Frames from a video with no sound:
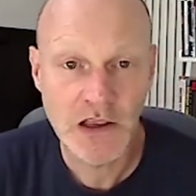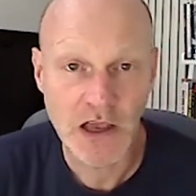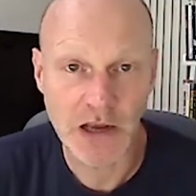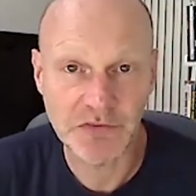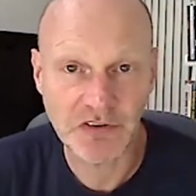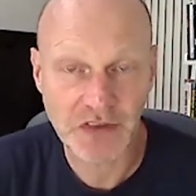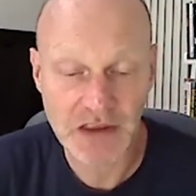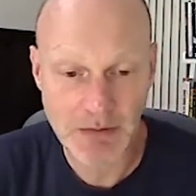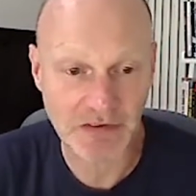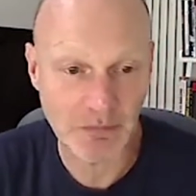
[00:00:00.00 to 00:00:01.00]
And I was just thinking
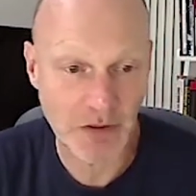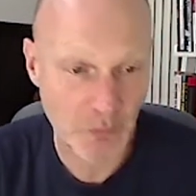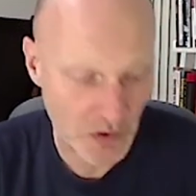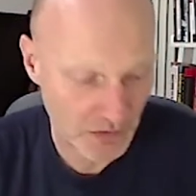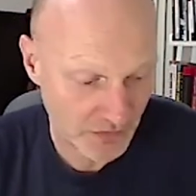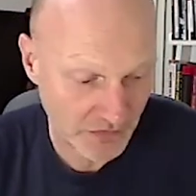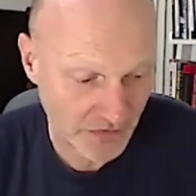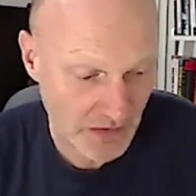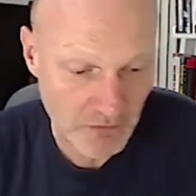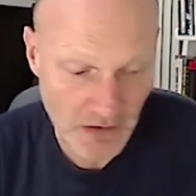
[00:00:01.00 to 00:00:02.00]
about some other work that I've
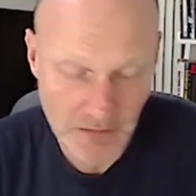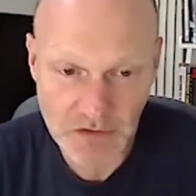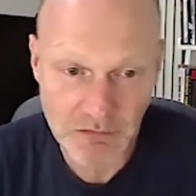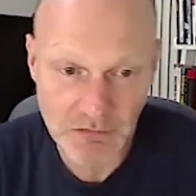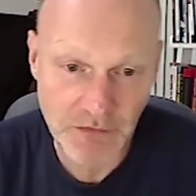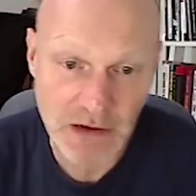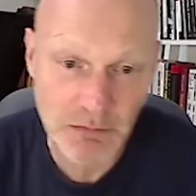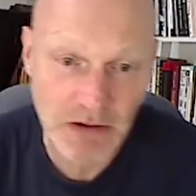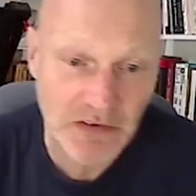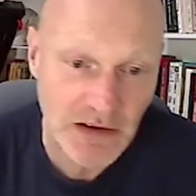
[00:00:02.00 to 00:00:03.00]
seen fairly
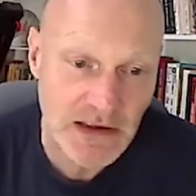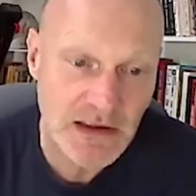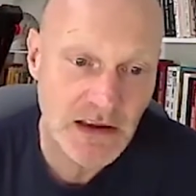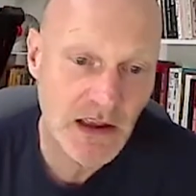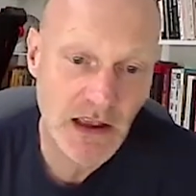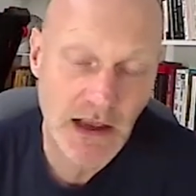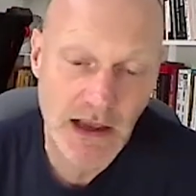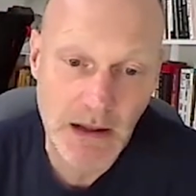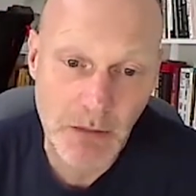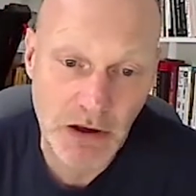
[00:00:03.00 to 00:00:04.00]
recently
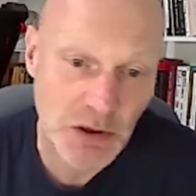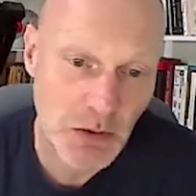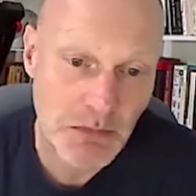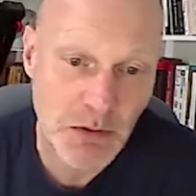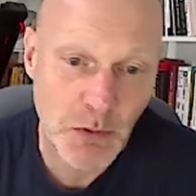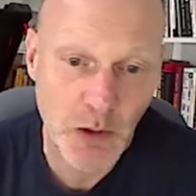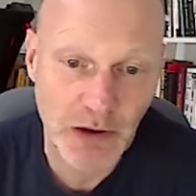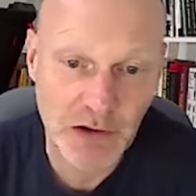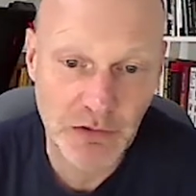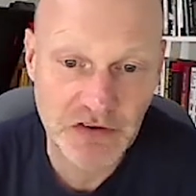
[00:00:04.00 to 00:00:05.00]
at QMUL by
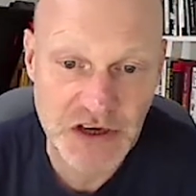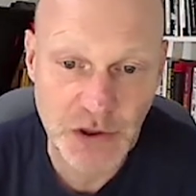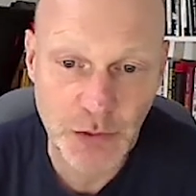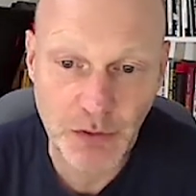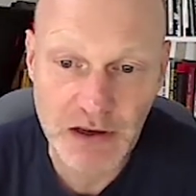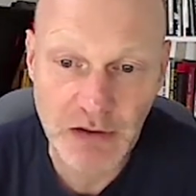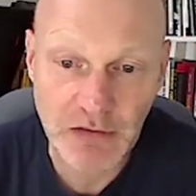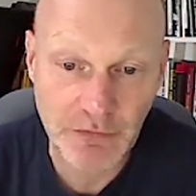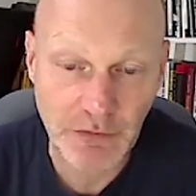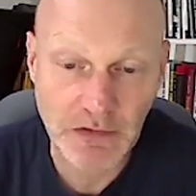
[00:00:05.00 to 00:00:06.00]
Christian Ilbery. He's
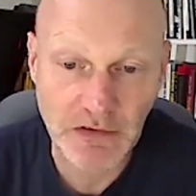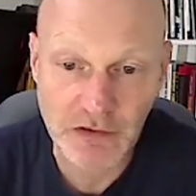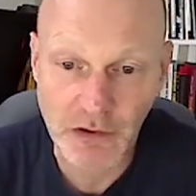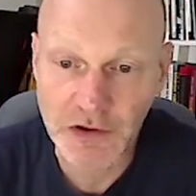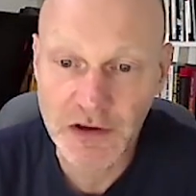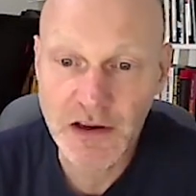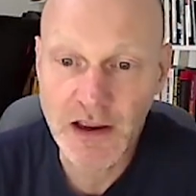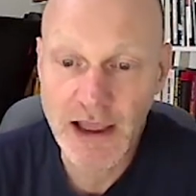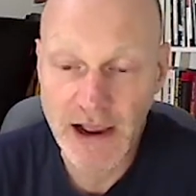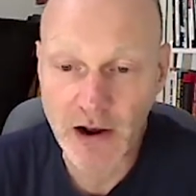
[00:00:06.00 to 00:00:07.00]
focused on
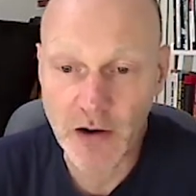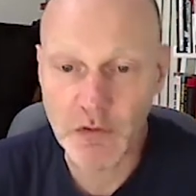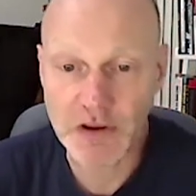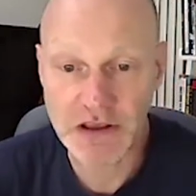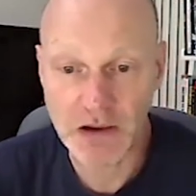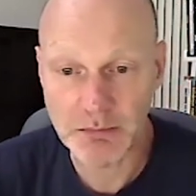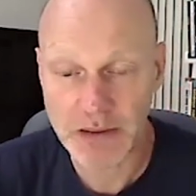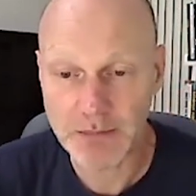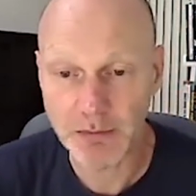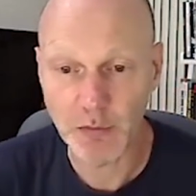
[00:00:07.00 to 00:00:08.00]
how young
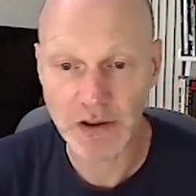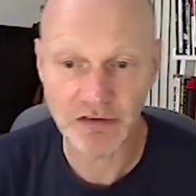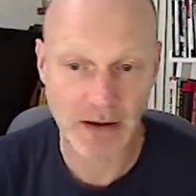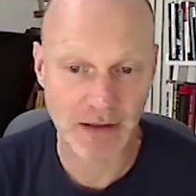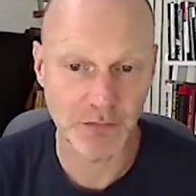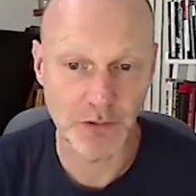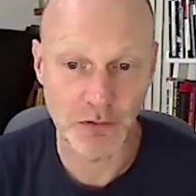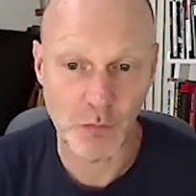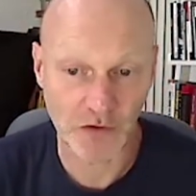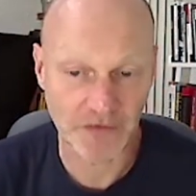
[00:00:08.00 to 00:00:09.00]
people interact through
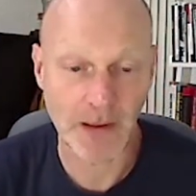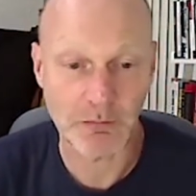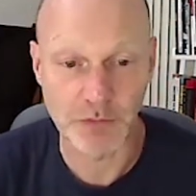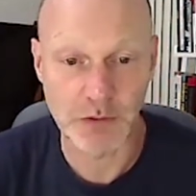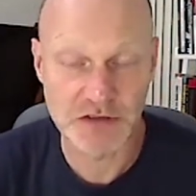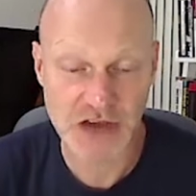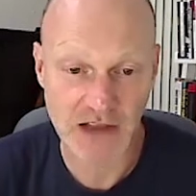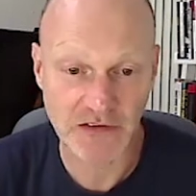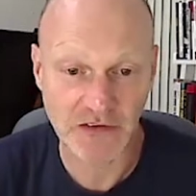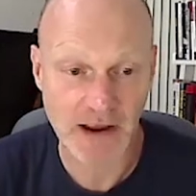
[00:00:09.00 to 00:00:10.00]
WhatsApp group
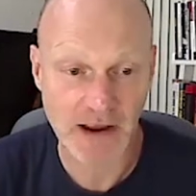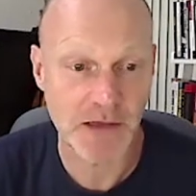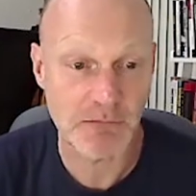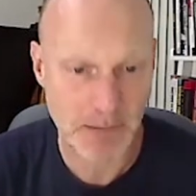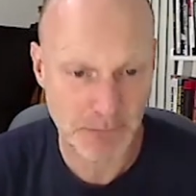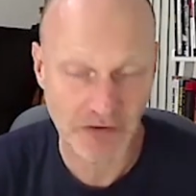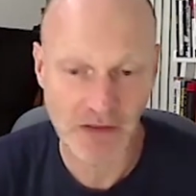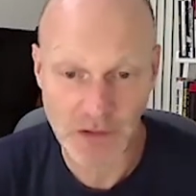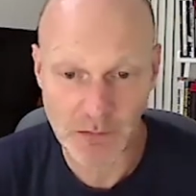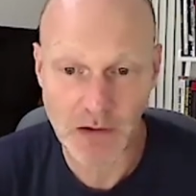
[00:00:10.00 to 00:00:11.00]
chats and how they represent
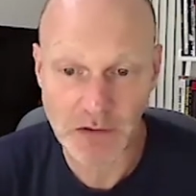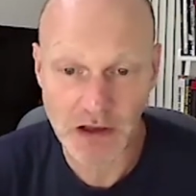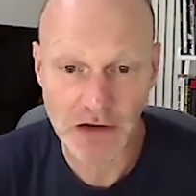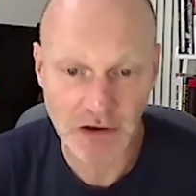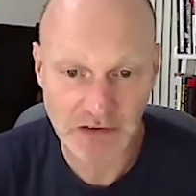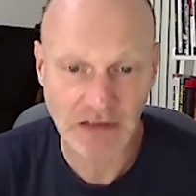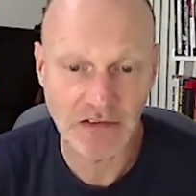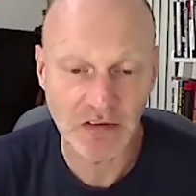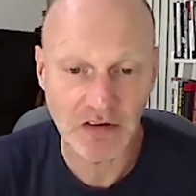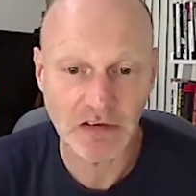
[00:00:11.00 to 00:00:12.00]
their own kind of
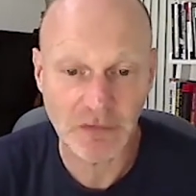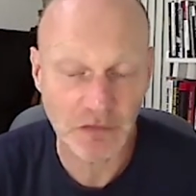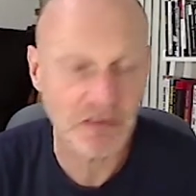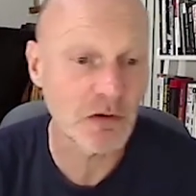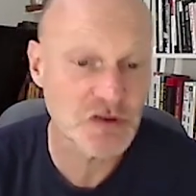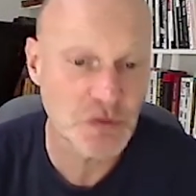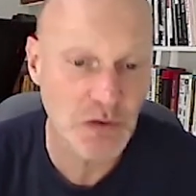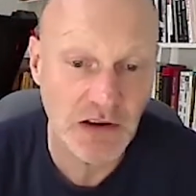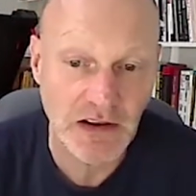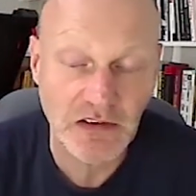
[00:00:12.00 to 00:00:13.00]
identity and sort of social
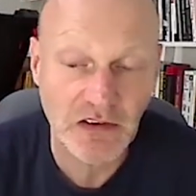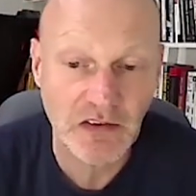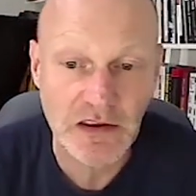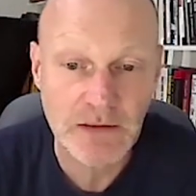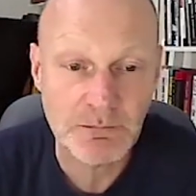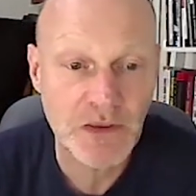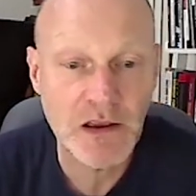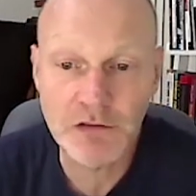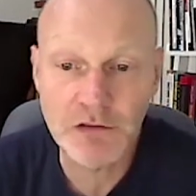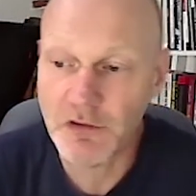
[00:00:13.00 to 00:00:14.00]
identity
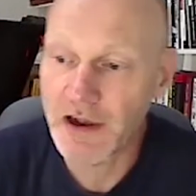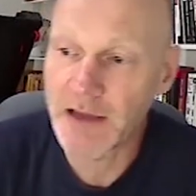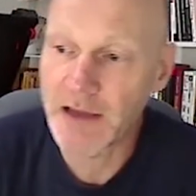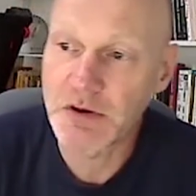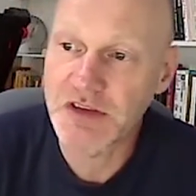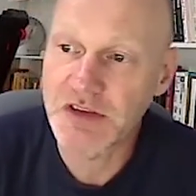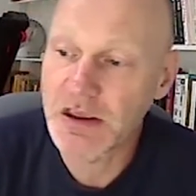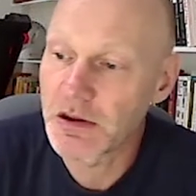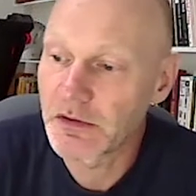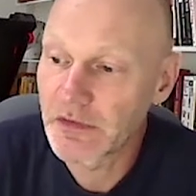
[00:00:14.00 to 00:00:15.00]
through the language they
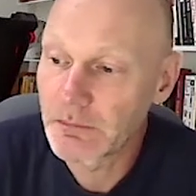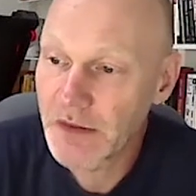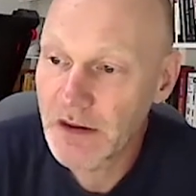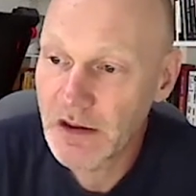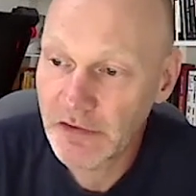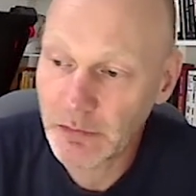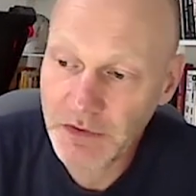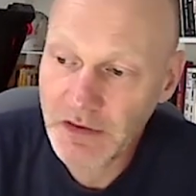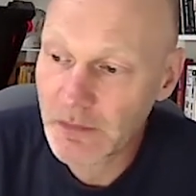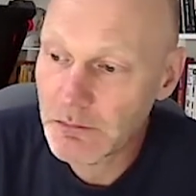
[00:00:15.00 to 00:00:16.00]
use. So I
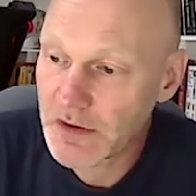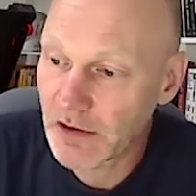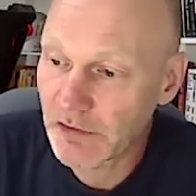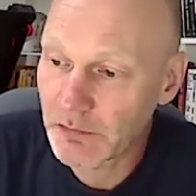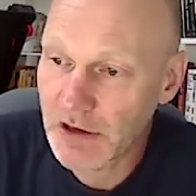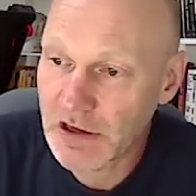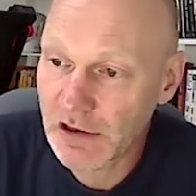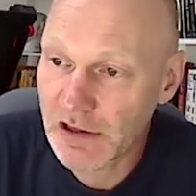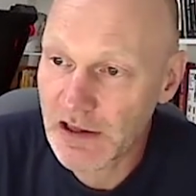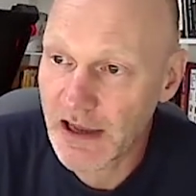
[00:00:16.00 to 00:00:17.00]
think some really
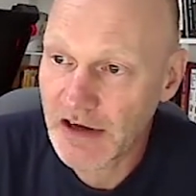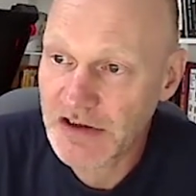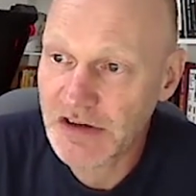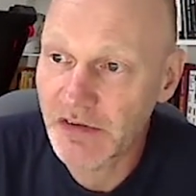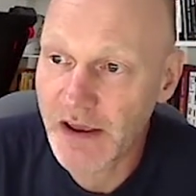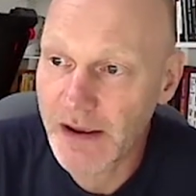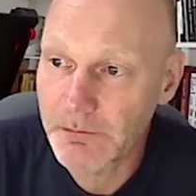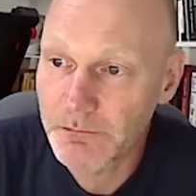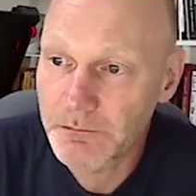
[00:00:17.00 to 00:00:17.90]
clear connections there.